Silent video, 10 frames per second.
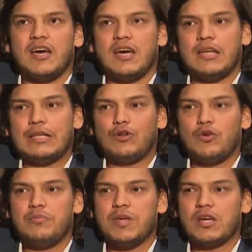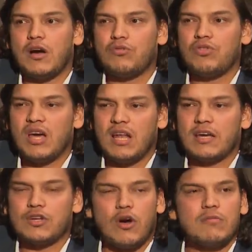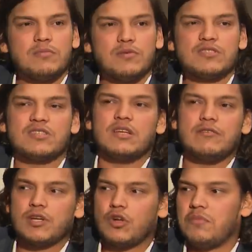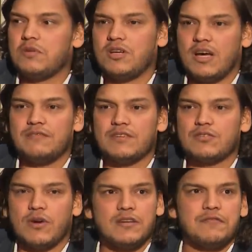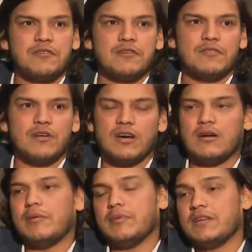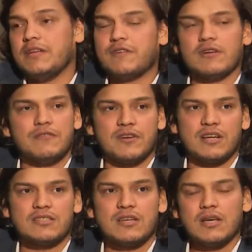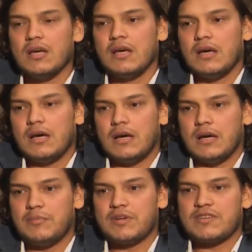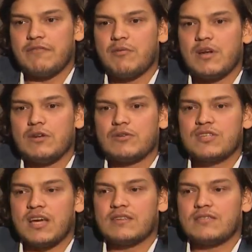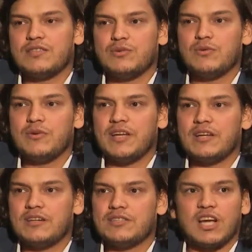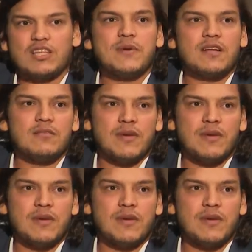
and, you know, being out there like a normal person, living a normal life is quite different. Uh, I mean, difficult for us. Uh, because everyone looks at you in a judgmental